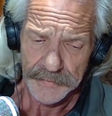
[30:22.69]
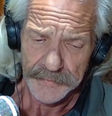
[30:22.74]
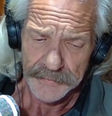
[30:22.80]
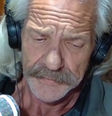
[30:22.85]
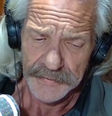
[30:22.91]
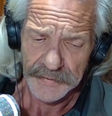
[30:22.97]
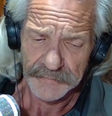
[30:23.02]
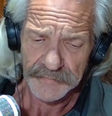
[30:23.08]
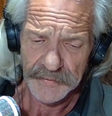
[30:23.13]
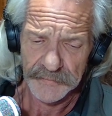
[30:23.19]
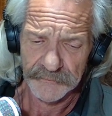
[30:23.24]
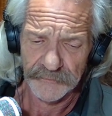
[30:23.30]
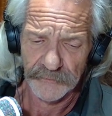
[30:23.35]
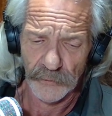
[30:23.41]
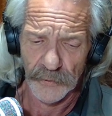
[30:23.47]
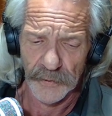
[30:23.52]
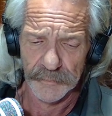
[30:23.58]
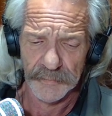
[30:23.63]
David
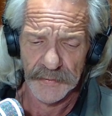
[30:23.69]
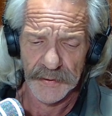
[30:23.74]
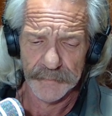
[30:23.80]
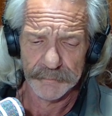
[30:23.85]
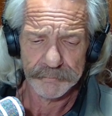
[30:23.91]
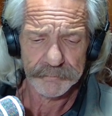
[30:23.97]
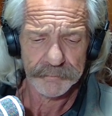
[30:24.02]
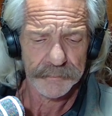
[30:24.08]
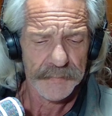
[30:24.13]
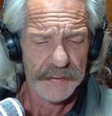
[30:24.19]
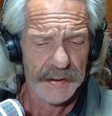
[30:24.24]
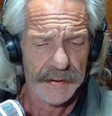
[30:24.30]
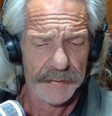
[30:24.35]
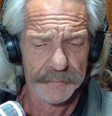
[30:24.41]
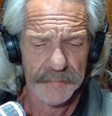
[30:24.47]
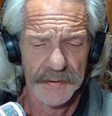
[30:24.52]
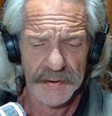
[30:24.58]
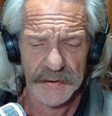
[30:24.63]
informed them
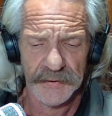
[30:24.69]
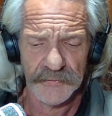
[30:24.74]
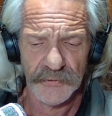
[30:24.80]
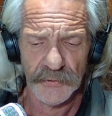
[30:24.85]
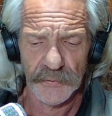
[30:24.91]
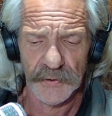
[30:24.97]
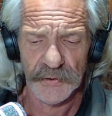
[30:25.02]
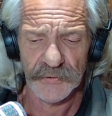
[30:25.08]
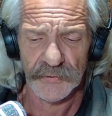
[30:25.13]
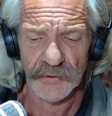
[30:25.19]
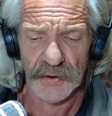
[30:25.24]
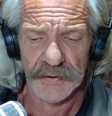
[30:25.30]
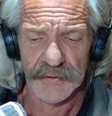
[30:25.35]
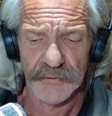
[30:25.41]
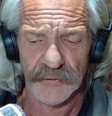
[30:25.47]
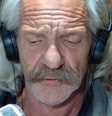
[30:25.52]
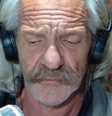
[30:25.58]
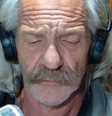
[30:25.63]
that many Jewish
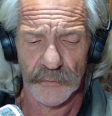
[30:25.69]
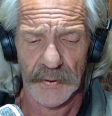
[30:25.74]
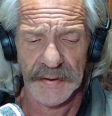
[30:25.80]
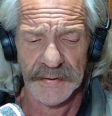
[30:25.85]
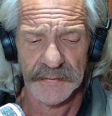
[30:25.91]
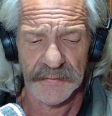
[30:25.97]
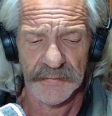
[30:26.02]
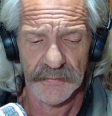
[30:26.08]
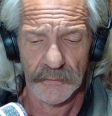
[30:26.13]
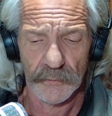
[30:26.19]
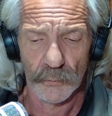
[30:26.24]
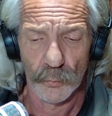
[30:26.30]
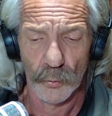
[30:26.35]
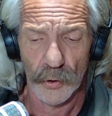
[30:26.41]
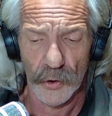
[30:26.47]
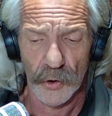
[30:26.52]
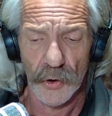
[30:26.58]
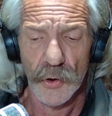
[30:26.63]
leaders
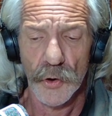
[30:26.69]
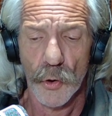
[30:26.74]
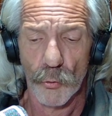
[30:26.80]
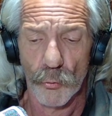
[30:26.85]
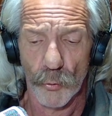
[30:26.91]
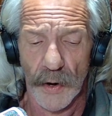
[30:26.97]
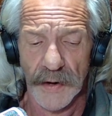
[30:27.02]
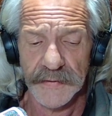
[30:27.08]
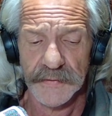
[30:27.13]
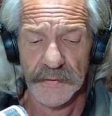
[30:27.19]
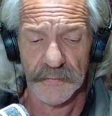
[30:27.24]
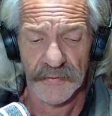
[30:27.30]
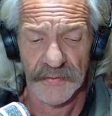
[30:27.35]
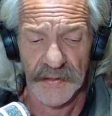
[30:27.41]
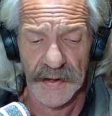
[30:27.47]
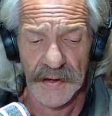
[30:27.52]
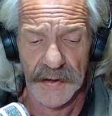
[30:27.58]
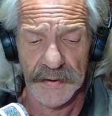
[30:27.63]
were right
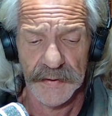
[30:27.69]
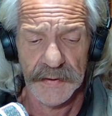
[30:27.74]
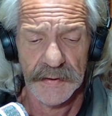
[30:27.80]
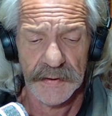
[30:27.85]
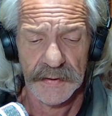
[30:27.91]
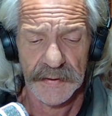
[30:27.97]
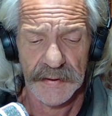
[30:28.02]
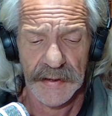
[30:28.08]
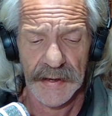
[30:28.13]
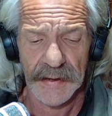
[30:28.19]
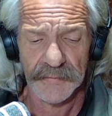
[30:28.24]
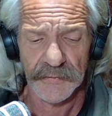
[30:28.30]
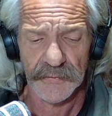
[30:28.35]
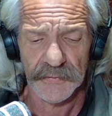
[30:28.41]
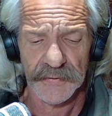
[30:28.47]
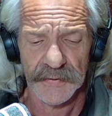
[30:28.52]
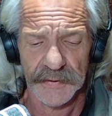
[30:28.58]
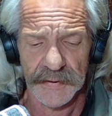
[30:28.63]
then
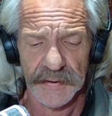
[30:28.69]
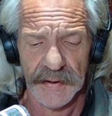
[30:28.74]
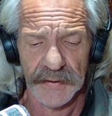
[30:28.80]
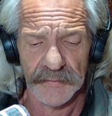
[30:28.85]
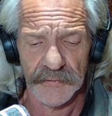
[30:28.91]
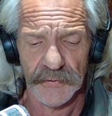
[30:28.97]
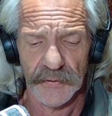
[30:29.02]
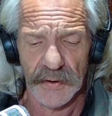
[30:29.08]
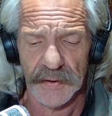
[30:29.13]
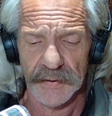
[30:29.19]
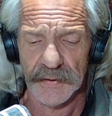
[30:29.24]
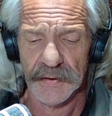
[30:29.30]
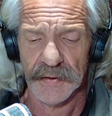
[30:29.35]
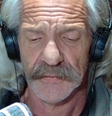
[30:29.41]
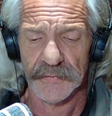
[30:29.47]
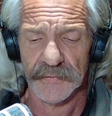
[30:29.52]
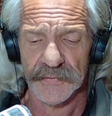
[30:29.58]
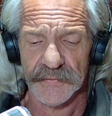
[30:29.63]
gathered together on the
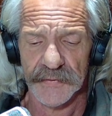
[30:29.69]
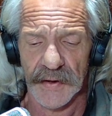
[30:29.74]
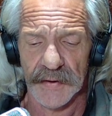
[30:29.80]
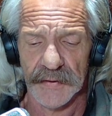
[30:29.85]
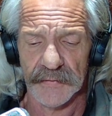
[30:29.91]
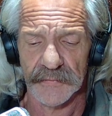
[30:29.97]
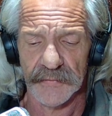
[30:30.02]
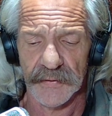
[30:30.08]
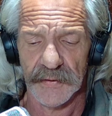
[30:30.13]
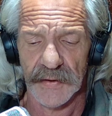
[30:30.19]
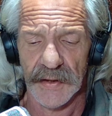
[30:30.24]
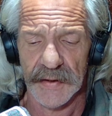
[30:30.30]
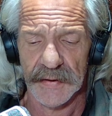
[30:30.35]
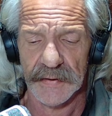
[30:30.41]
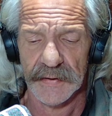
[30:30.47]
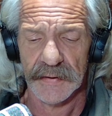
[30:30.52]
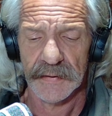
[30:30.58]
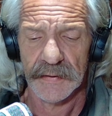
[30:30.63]
other side of the
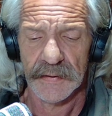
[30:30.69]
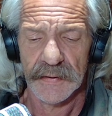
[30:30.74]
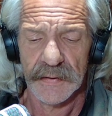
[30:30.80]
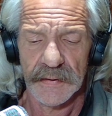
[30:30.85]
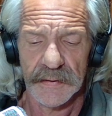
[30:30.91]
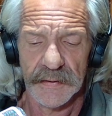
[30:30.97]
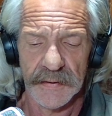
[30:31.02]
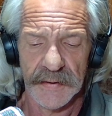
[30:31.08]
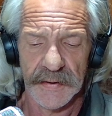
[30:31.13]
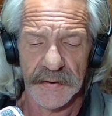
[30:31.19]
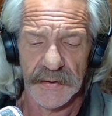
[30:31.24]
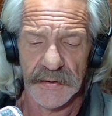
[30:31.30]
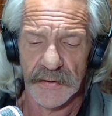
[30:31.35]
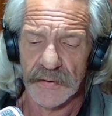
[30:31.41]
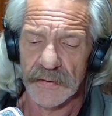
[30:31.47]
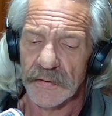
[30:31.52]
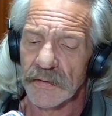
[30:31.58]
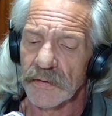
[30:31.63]
lake
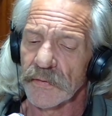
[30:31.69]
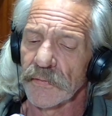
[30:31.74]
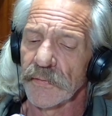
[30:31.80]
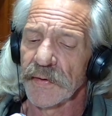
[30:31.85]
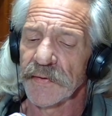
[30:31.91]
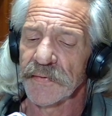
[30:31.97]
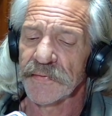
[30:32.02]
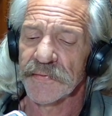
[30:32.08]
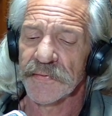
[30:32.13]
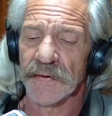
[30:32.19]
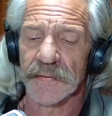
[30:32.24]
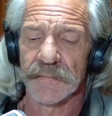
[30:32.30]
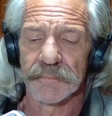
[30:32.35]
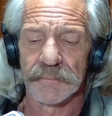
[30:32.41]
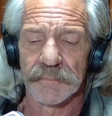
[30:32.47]
near Charissa.